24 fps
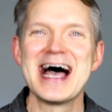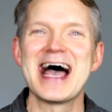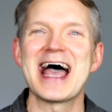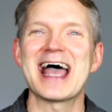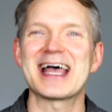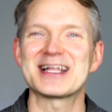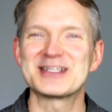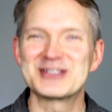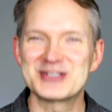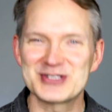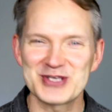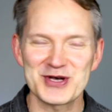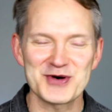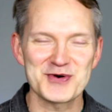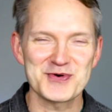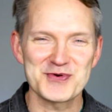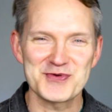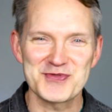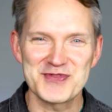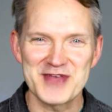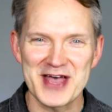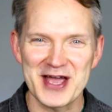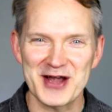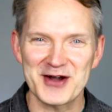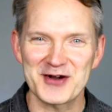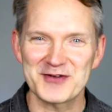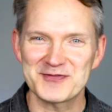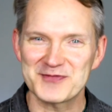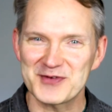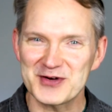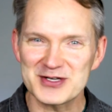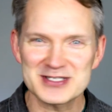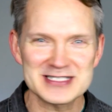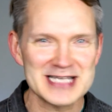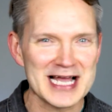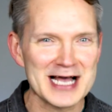And so their
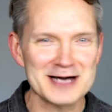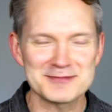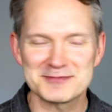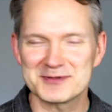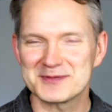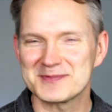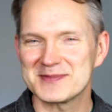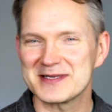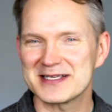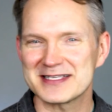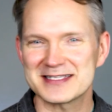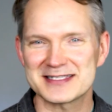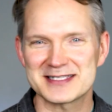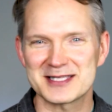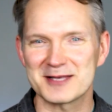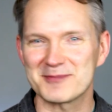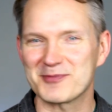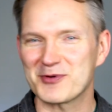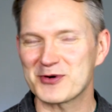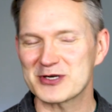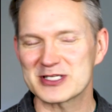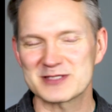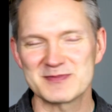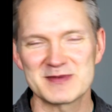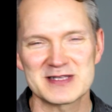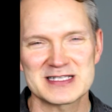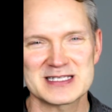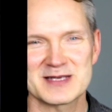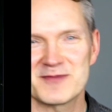first album is the Portsmouth